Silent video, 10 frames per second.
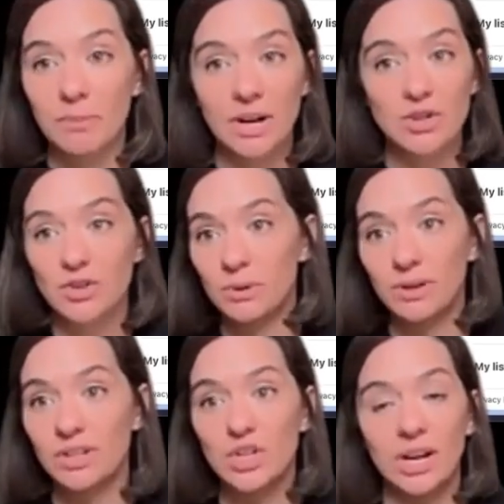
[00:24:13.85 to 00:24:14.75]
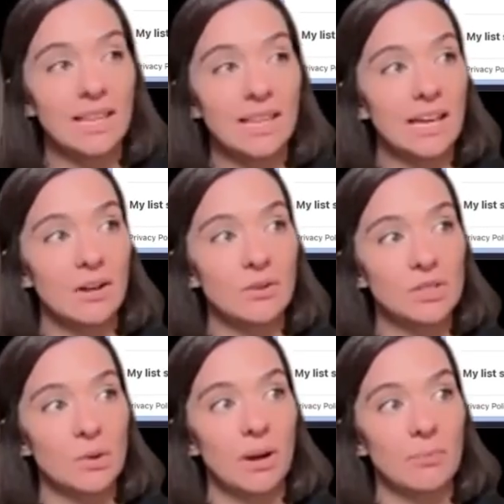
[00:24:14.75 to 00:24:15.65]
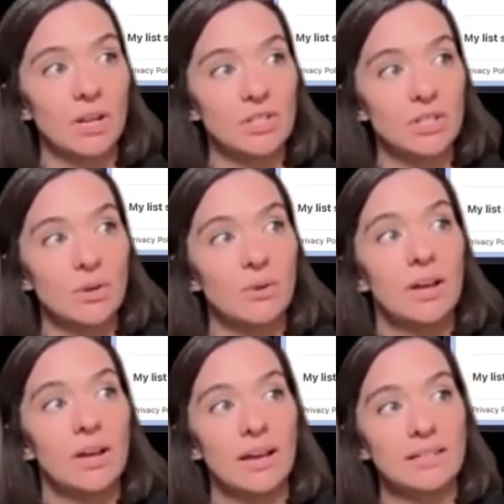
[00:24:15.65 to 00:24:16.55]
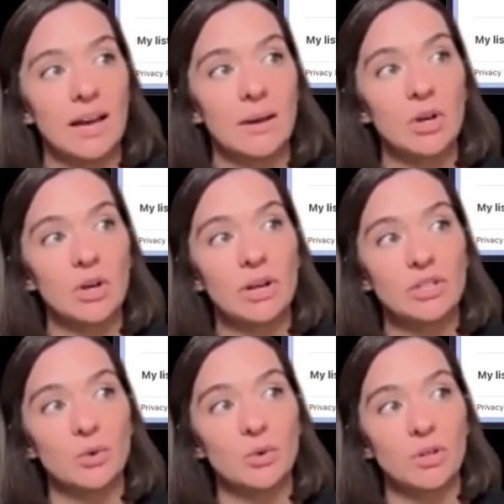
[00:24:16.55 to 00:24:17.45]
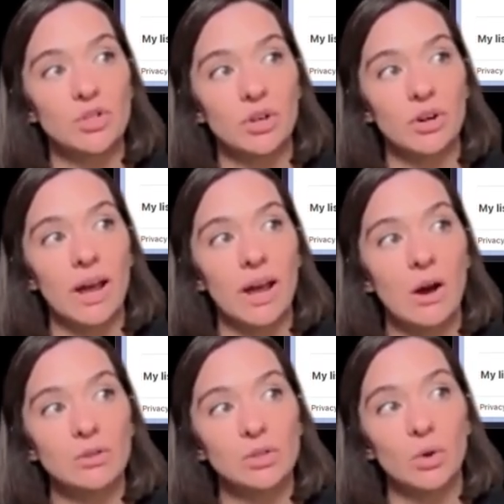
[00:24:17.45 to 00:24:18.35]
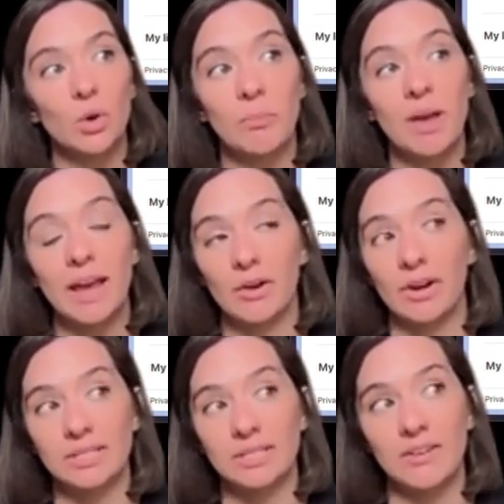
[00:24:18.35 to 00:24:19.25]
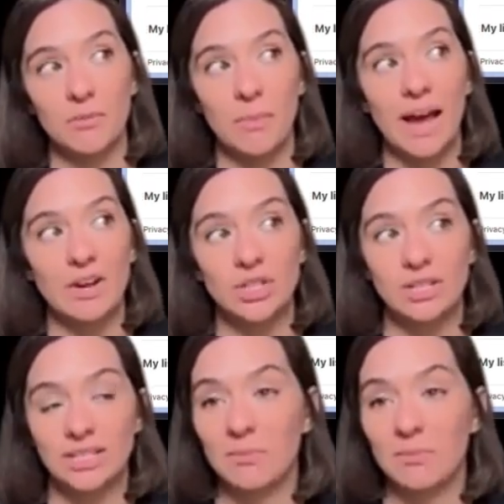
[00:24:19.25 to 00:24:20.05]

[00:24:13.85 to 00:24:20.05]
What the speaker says: At my church, we only check in the kiddos. So what I'm going to do is I'm going to return household parents of matches.